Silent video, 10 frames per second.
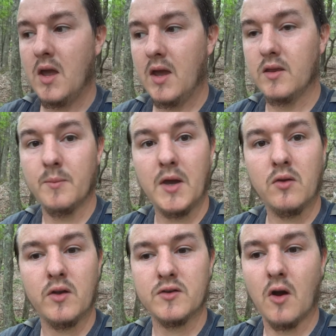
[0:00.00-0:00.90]
in the middle
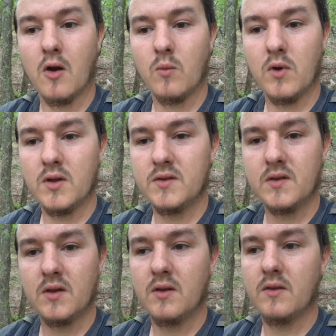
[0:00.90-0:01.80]
there's
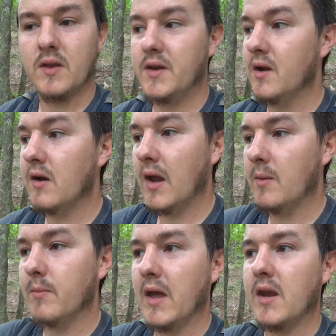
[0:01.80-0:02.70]
hardwoods, the deer
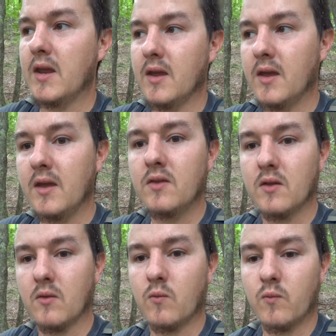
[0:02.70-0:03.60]
ain't bedding in
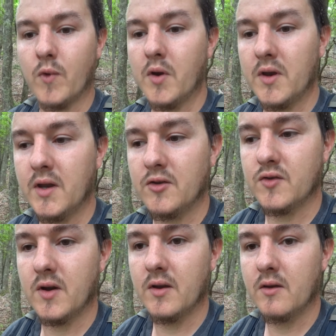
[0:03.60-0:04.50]
the
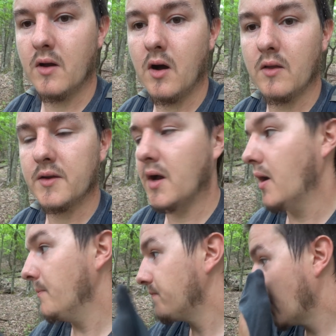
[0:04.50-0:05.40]
rhododendron all the
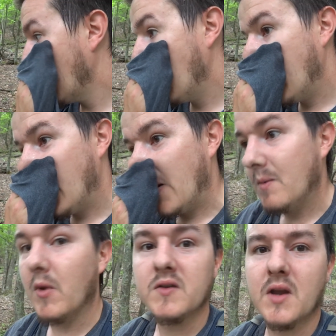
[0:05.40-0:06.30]
time.
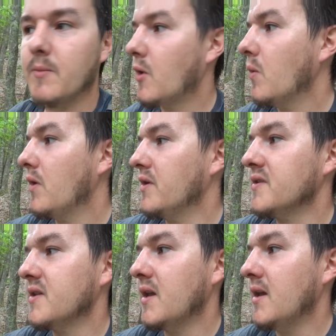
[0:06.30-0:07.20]
Most time they're wanting to
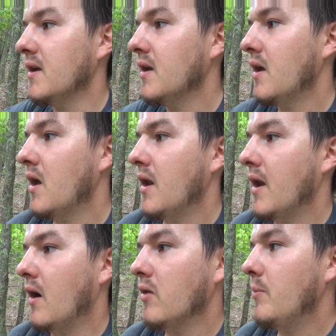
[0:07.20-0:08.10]
see.
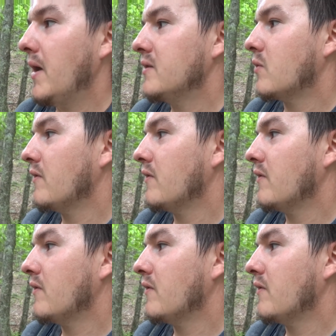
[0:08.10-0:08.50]
Now all the beds we're